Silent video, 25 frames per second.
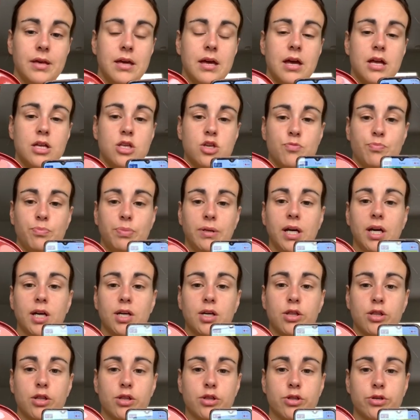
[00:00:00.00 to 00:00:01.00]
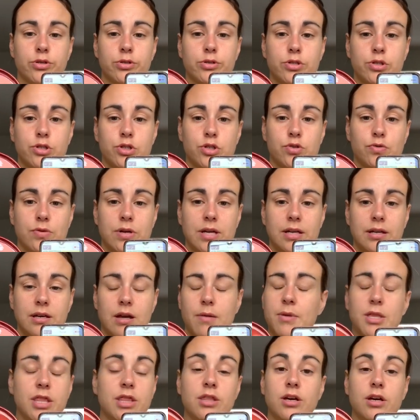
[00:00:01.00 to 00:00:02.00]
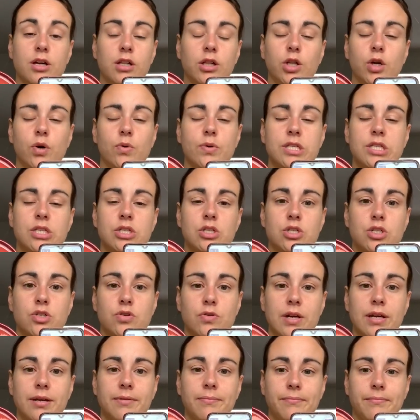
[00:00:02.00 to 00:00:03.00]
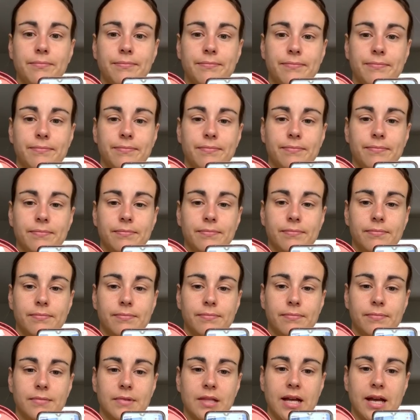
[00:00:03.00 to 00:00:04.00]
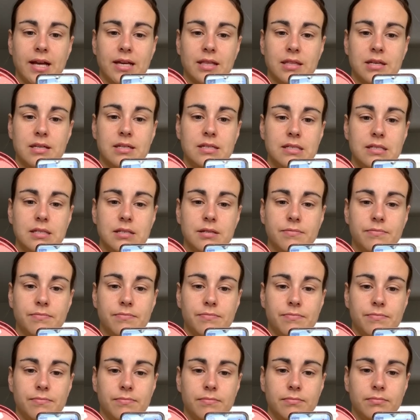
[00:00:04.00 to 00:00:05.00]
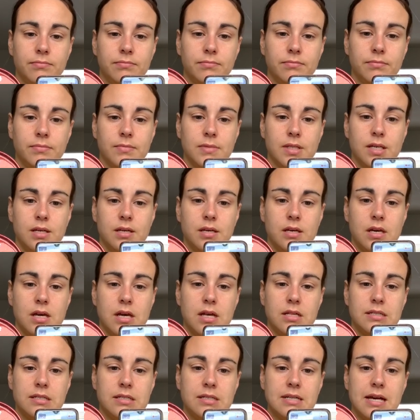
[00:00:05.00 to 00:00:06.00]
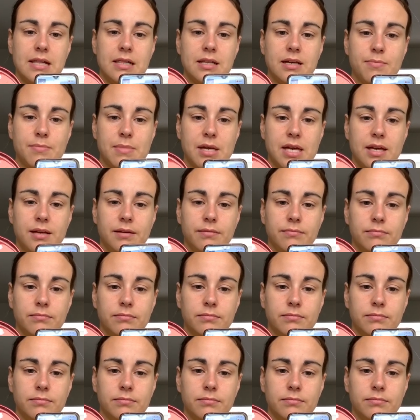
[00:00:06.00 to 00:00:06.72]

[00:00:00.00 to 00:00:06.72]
and you pluck the the lowest string, like this, it's telling me